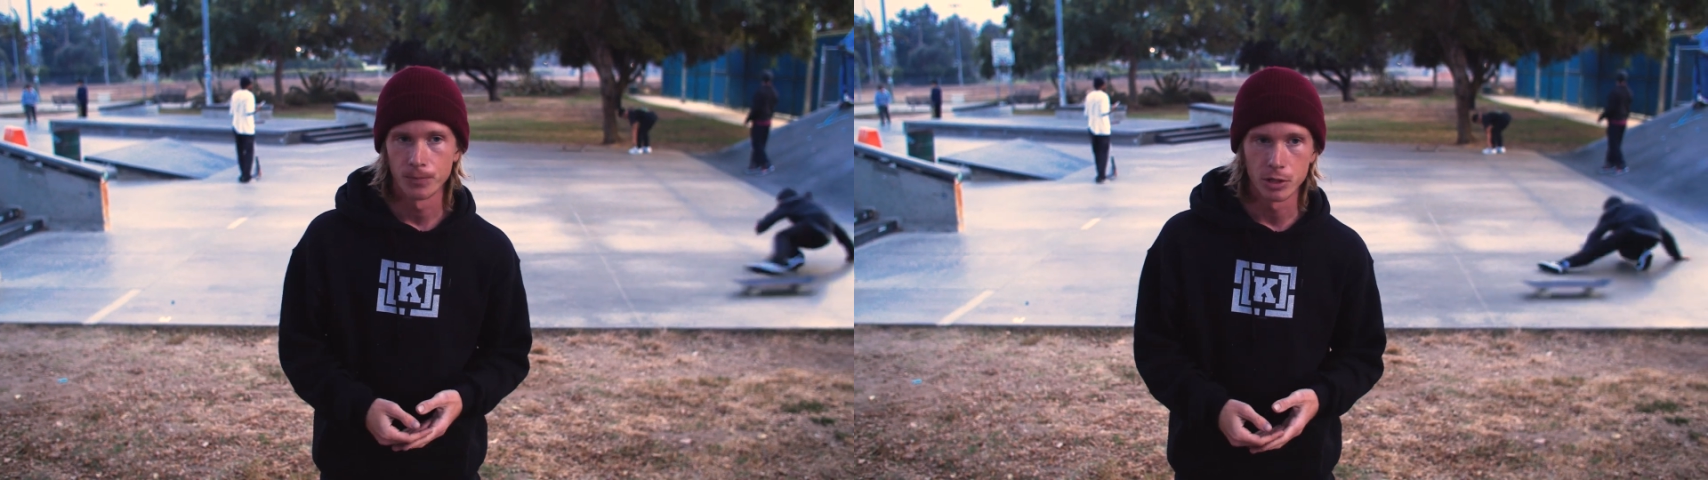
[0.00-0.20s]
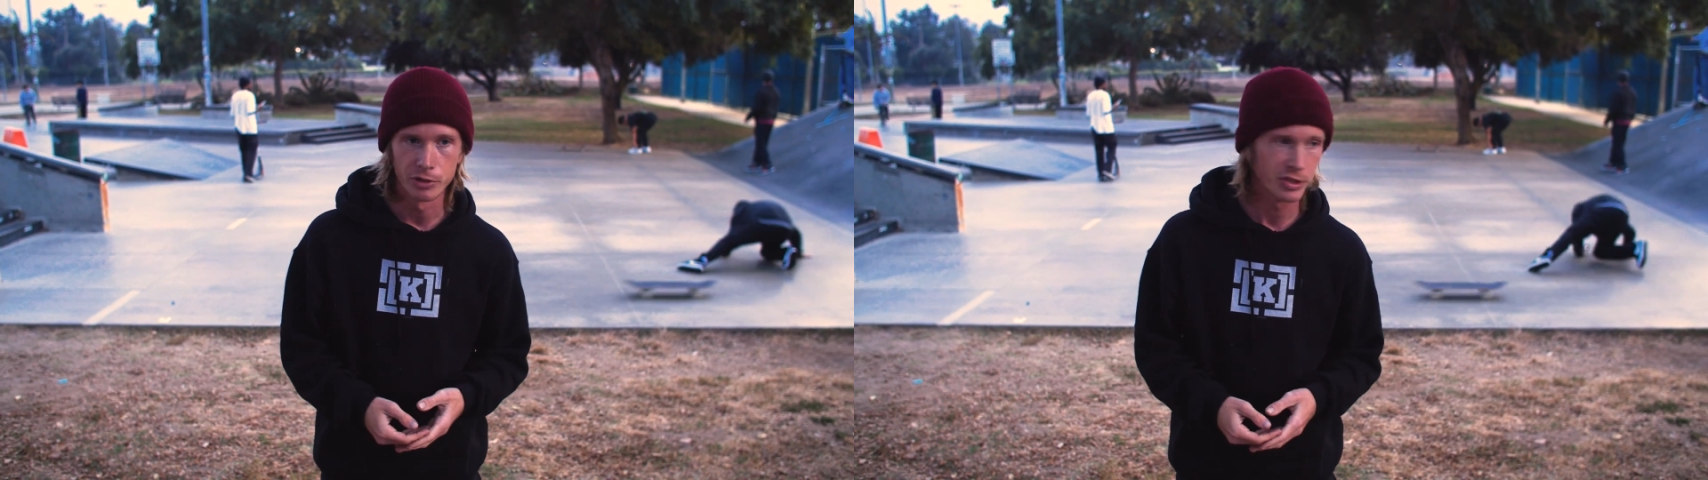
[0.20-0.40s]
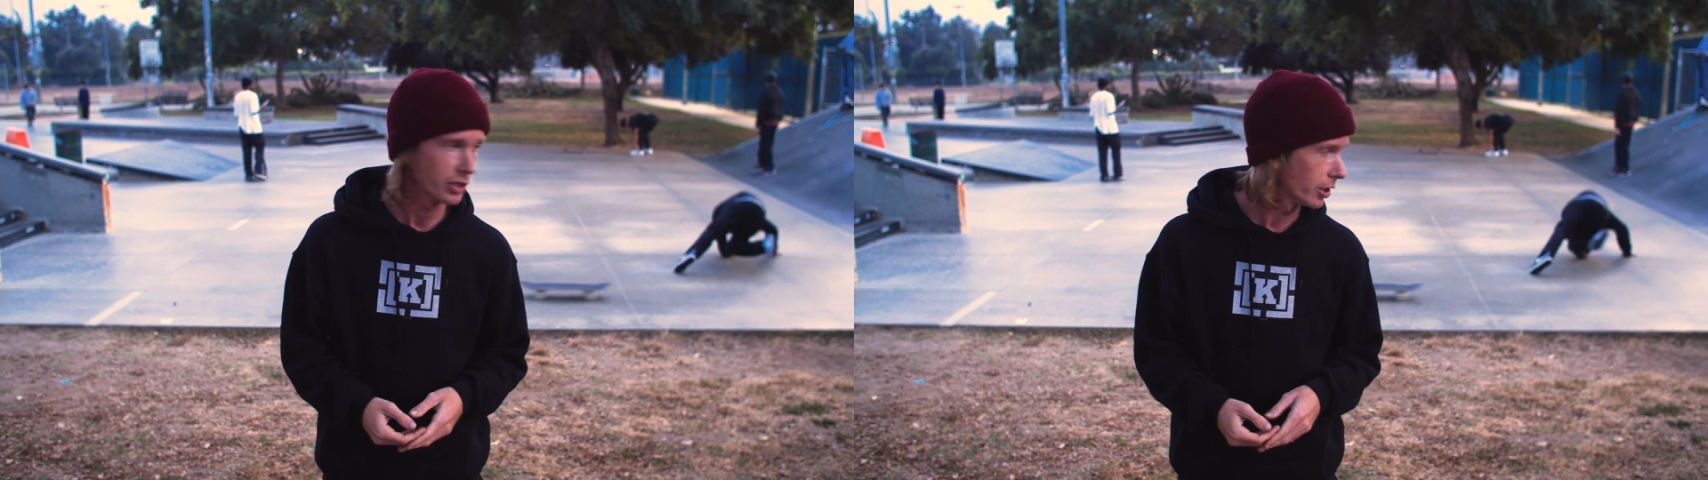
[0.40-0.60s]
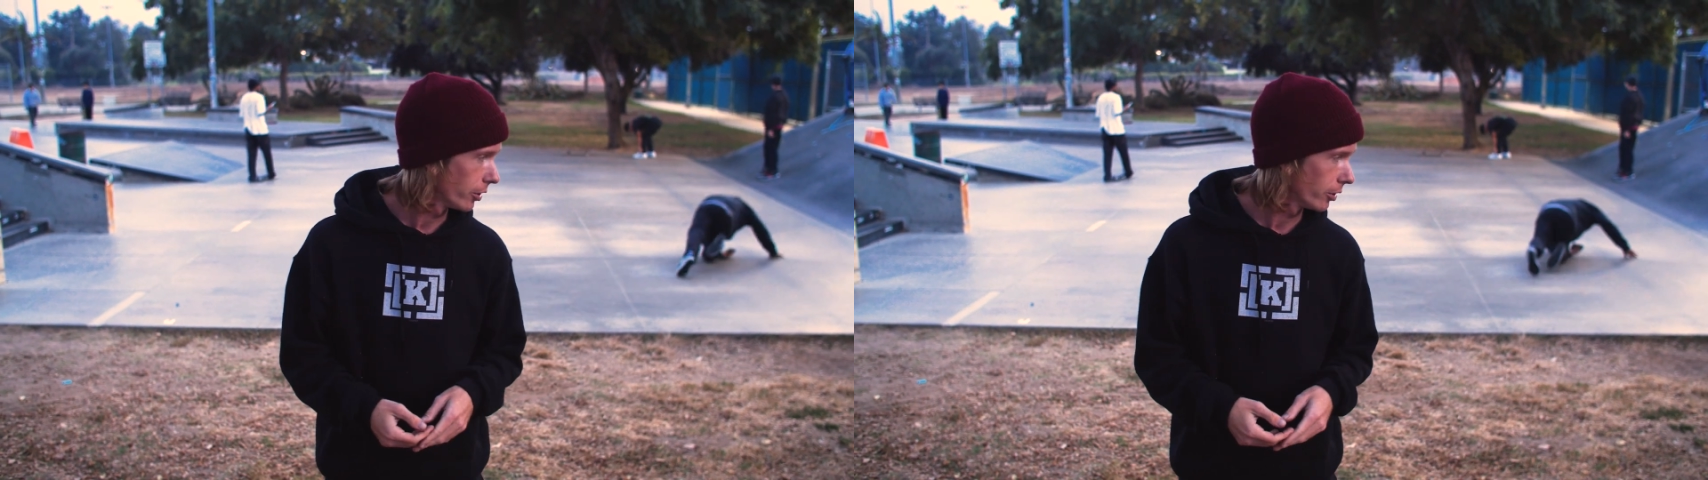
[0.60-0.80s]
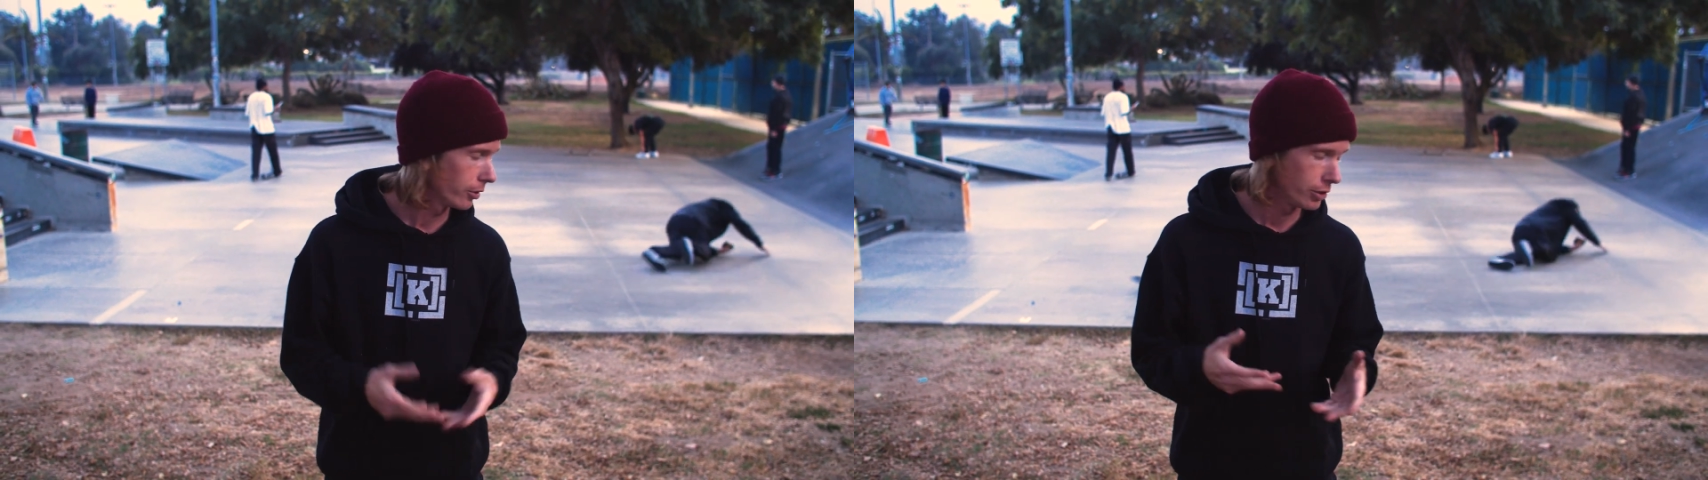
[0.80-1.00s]
you
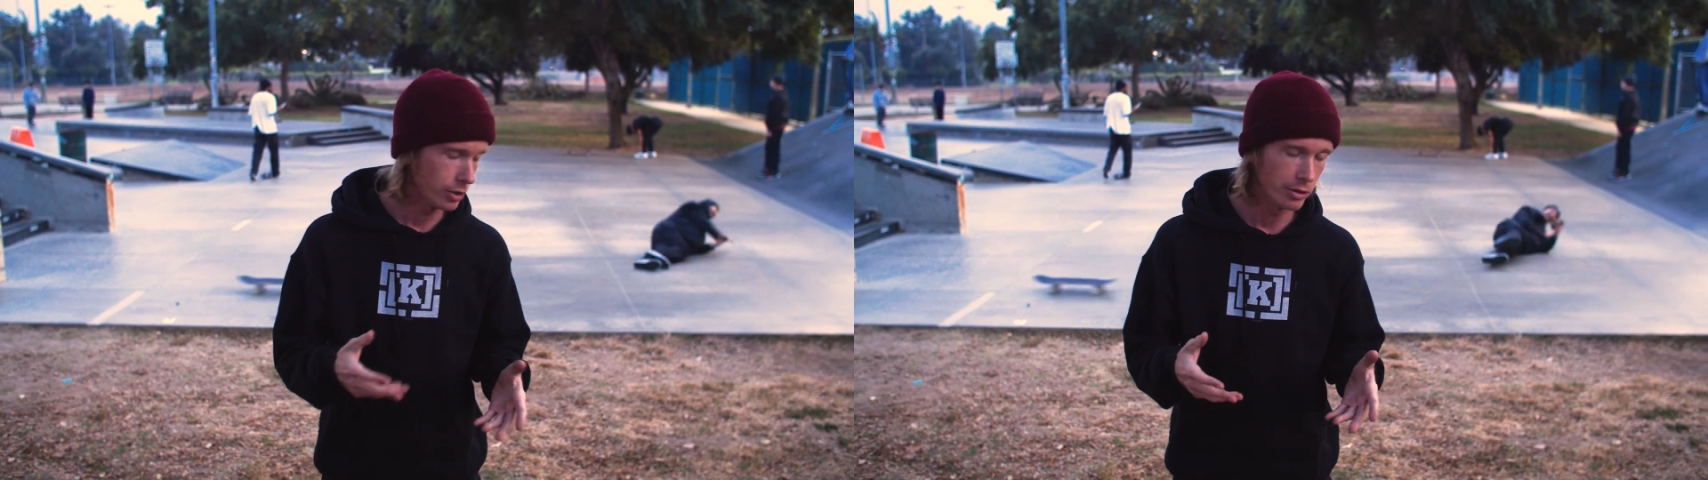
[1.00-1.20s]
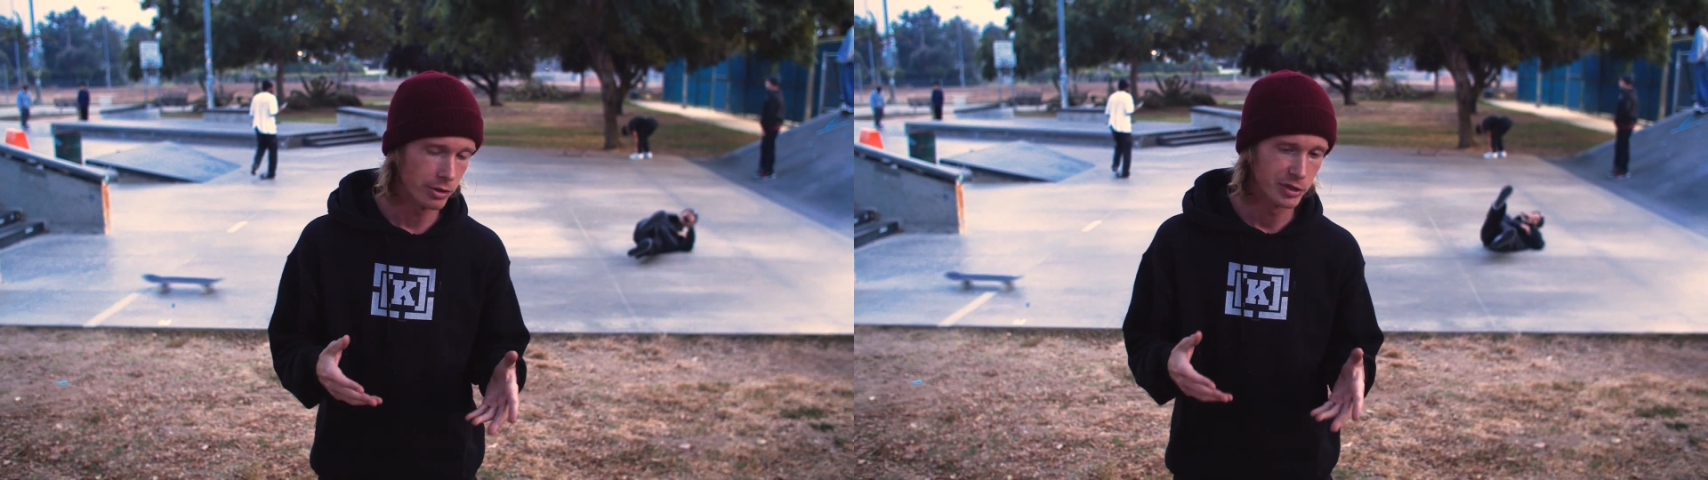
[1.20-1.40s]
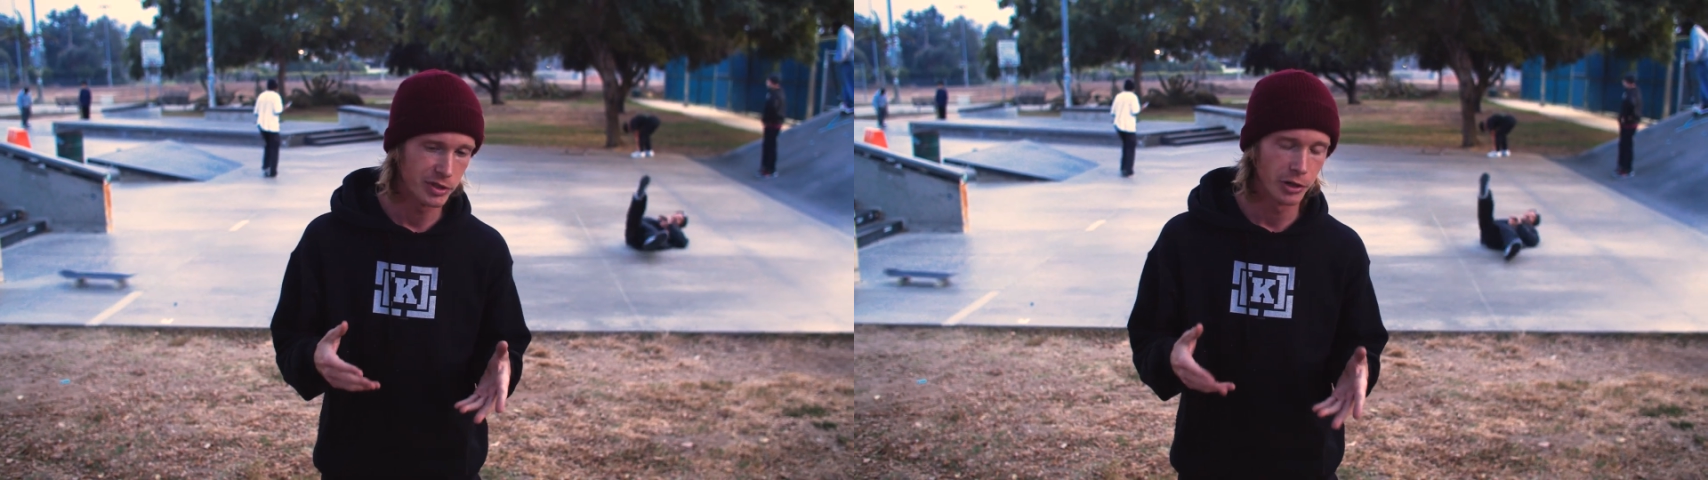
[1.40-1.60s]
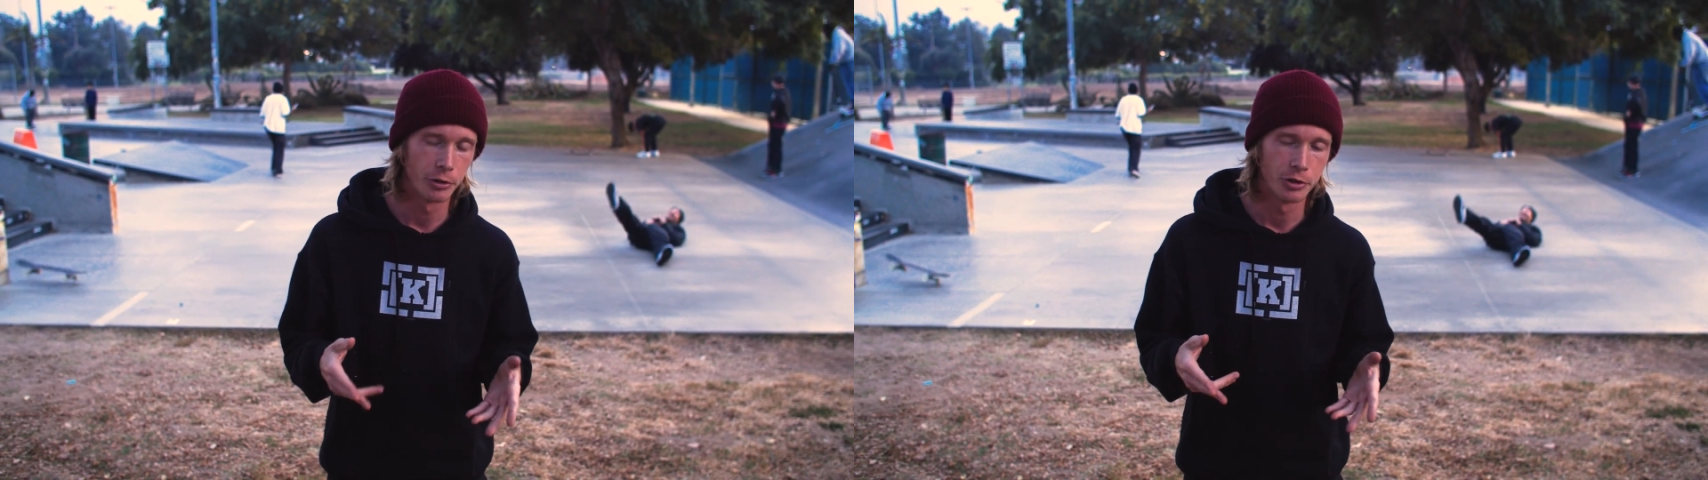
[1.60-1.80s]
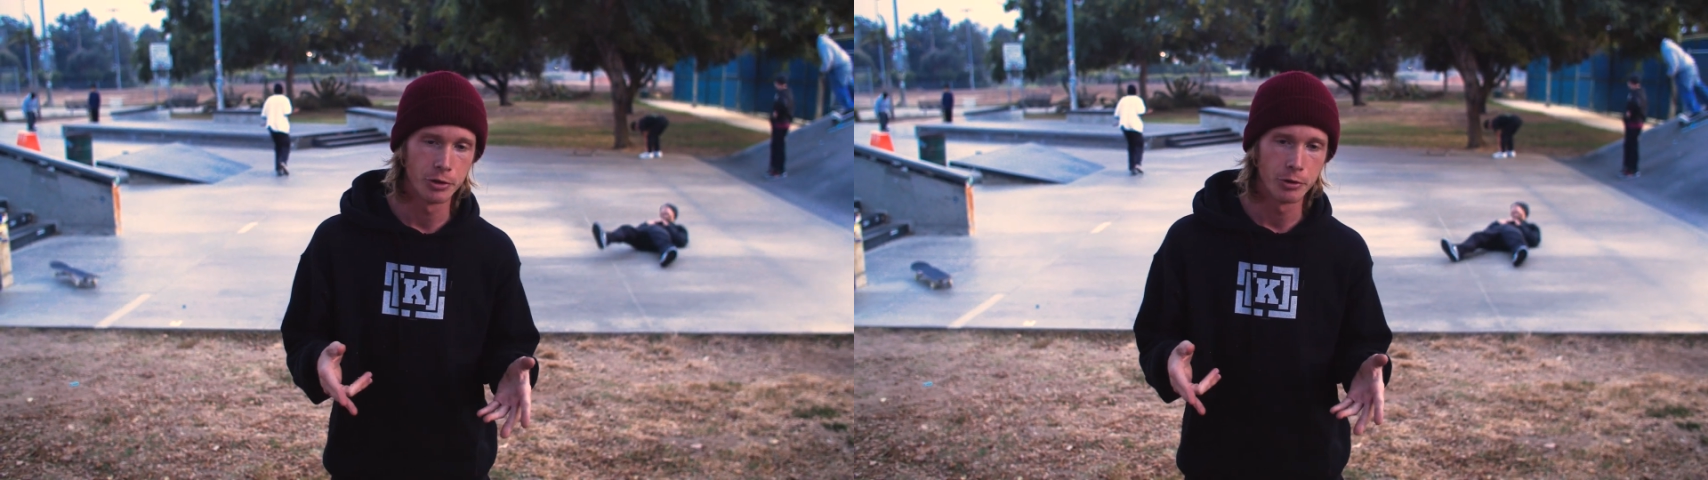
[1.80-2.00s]
still
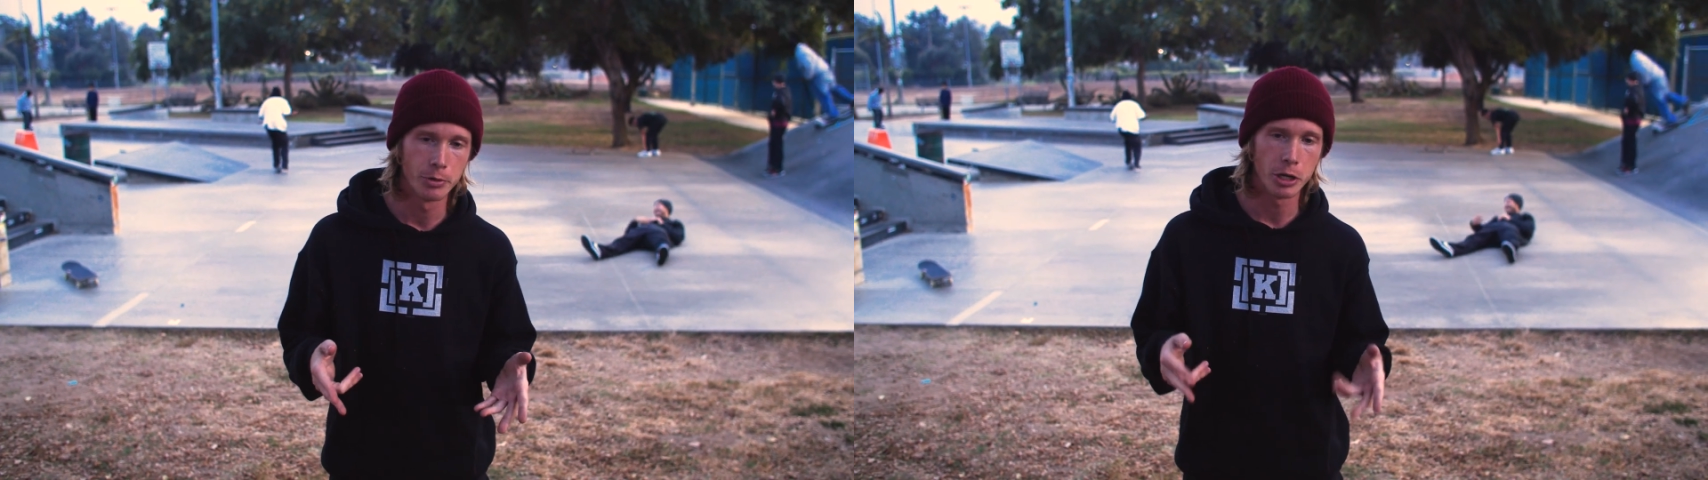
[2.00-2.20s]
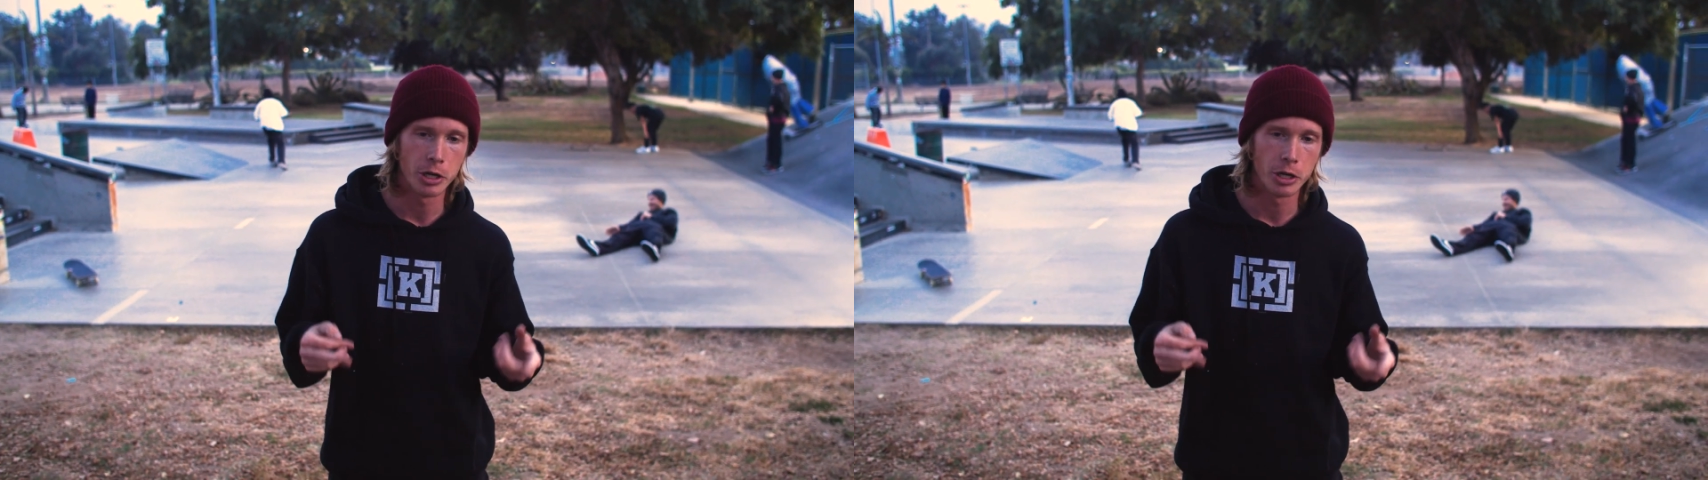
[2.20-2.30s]
do